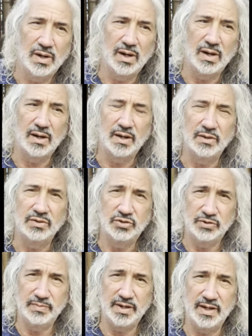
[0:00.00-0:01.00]

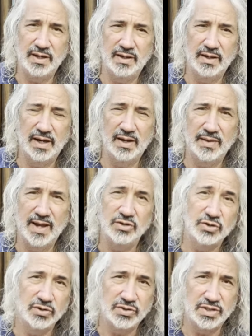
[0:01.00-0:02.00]
to me, and that
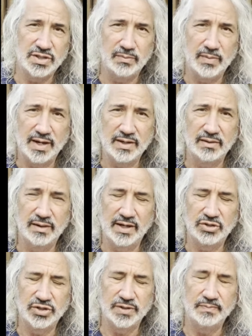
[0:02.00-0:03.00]
jersey's in my
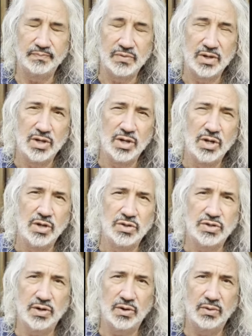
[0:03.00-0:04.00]
collection.
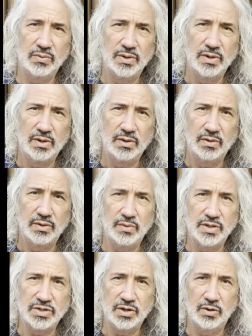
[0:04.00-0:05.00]
So there
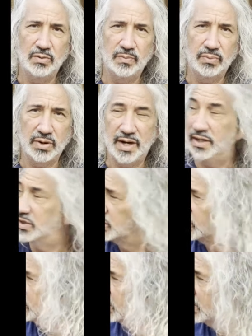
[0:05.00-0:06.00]
is no
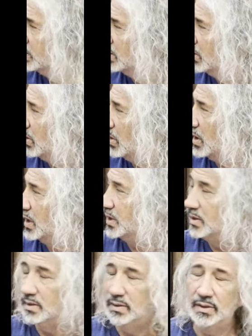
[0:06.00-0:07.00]
price
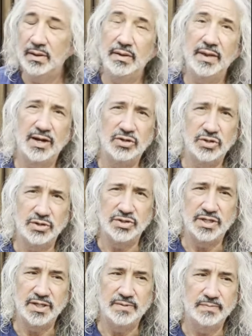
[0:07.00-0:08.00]
on that
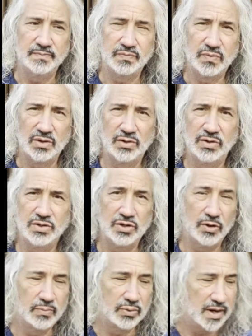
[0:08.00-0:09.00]
jersey. There is
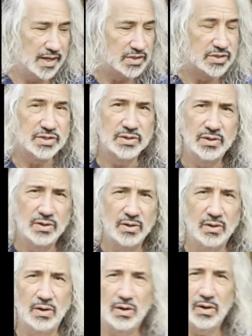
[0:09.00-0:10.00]
no price
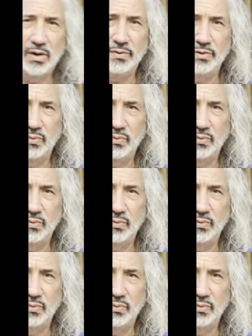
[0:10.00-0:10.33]
on the